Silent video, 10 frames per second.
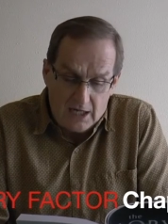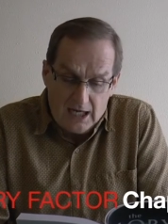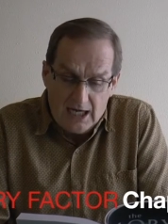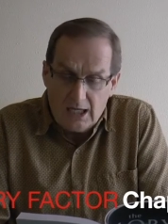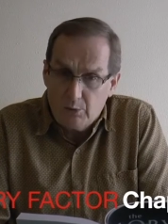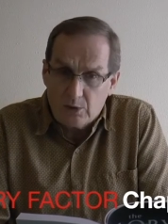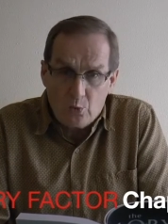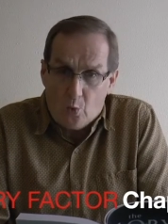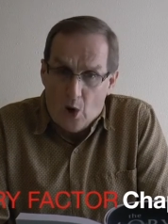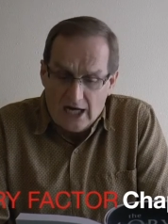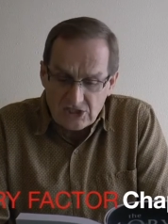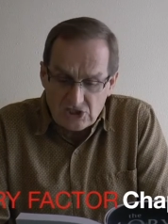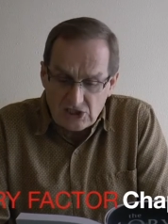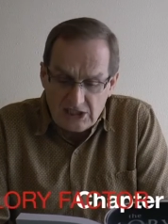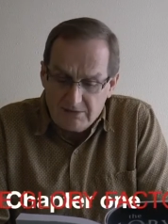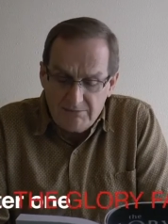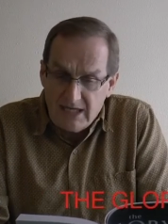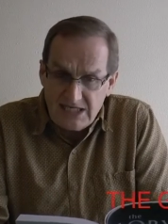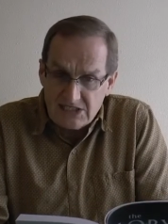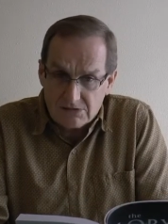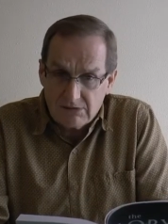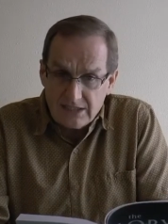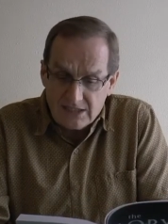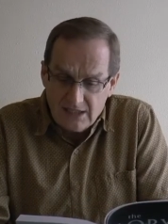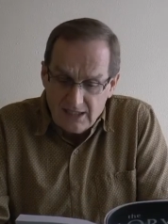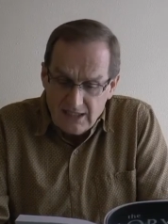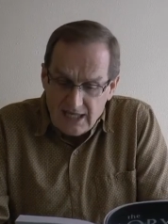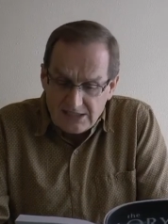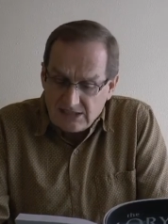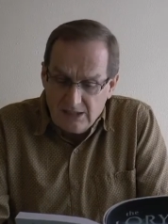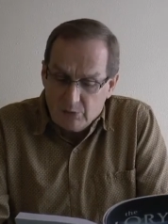I would watch in amazement as he